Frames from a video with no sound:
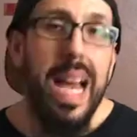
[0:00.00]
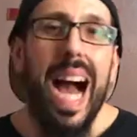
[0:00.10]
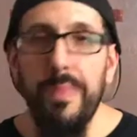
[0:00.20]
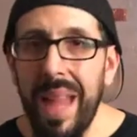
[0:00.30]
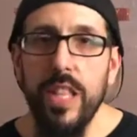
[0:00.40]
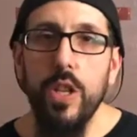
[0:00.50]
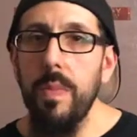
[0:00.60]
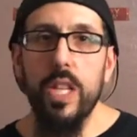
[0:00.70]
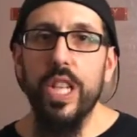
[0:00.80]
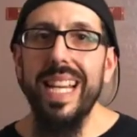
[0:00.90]
I'm not so
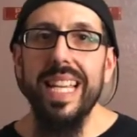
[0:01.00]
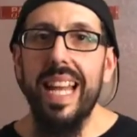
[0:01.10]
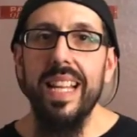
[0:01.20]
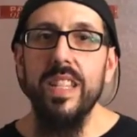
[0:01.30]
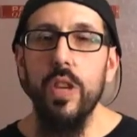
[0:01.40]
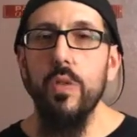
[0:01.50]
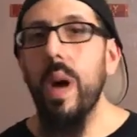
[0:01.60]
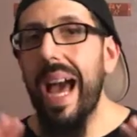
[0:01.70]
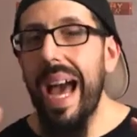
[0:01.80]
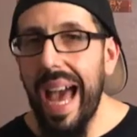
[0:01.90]
much going to get into
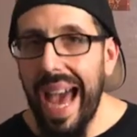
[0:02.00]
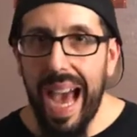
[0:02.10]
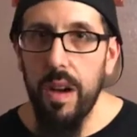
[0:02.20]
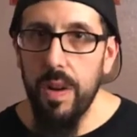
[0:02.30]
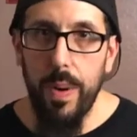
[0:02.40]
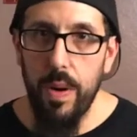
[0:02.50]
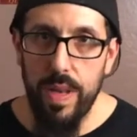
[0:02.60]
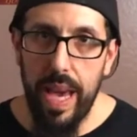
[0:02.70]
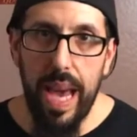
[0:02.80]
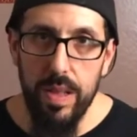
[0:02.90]
how to burn
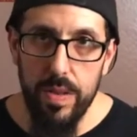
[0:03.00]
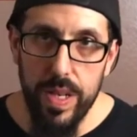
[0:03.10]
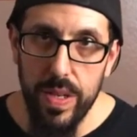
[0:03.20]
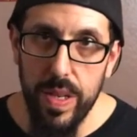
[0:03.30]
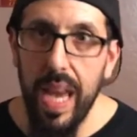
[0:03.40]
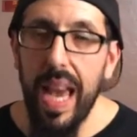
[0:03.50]
calories,